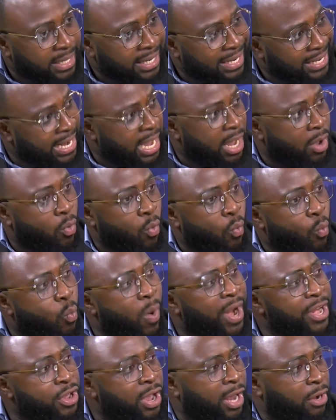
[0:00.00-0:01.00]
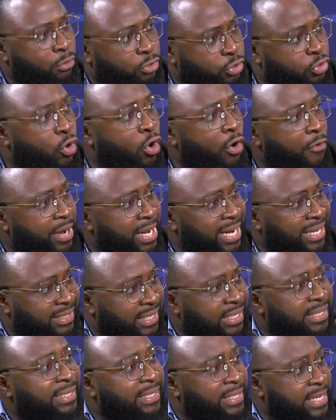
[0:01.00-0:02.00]
Now, when you are not scoring as a
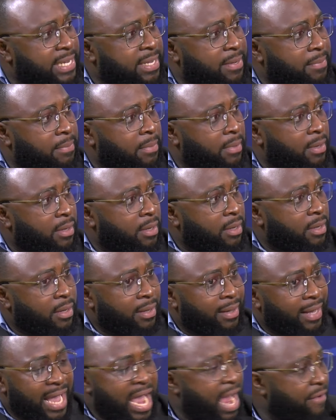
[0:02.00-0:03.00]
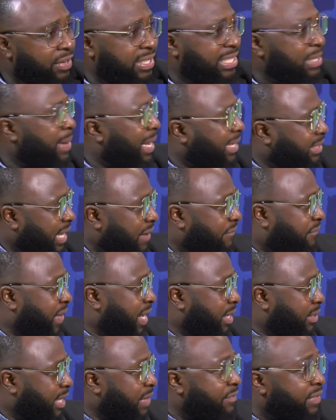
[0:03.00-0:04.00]
team, every team has that
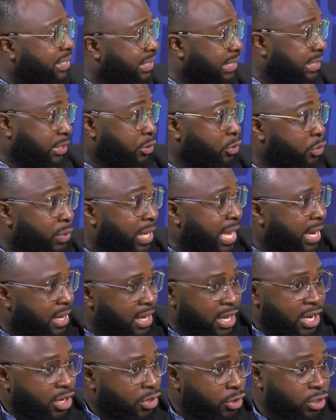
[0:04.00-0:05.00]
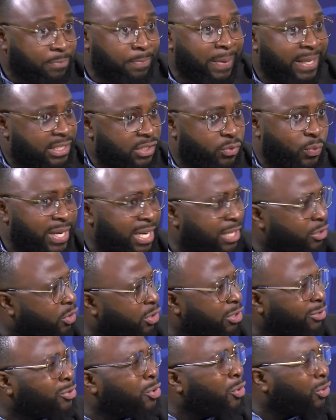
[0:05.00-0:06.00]
phase. Even City do get those patches where they're going
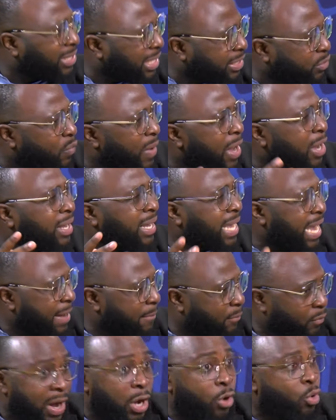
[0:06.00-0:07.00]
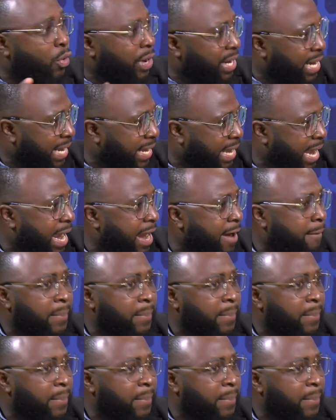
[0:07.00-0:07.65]
to score just one goal in a game.